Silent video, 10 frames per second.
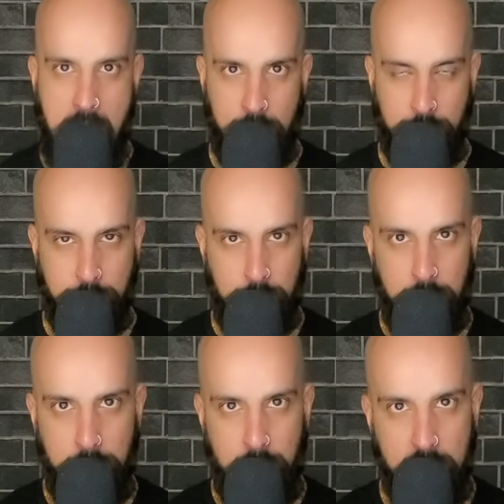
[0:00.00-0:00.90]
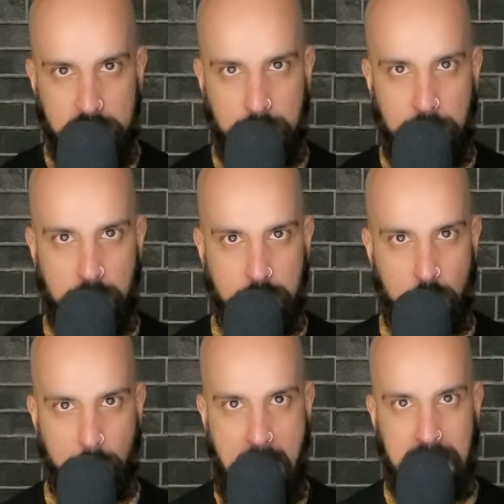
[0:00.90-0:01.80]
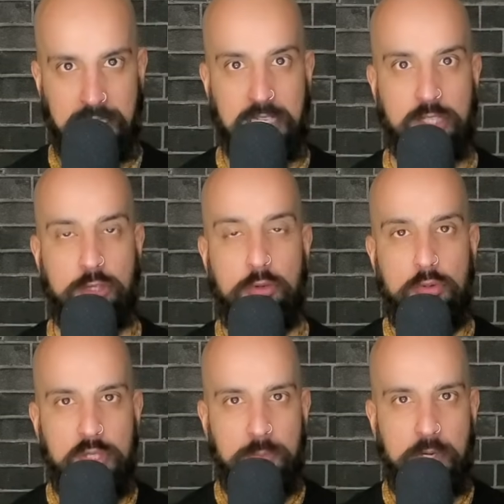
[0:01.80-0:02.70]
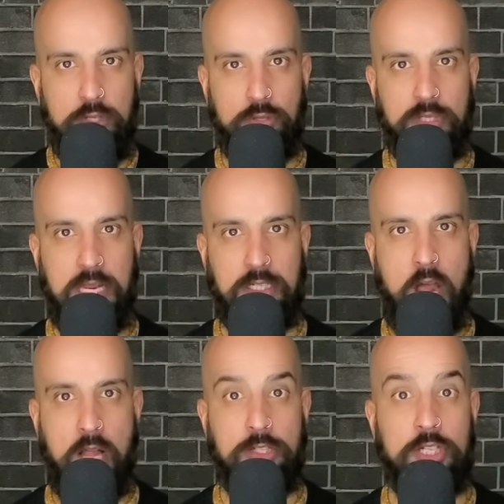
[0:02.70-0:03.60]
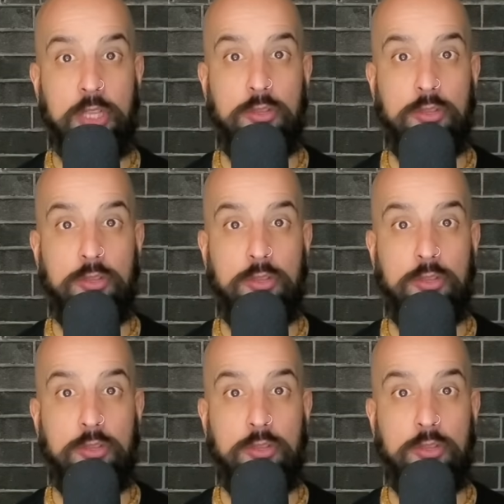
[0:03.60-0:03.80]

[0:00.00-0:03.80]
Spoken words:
through spiritual practice, through spiritual technology,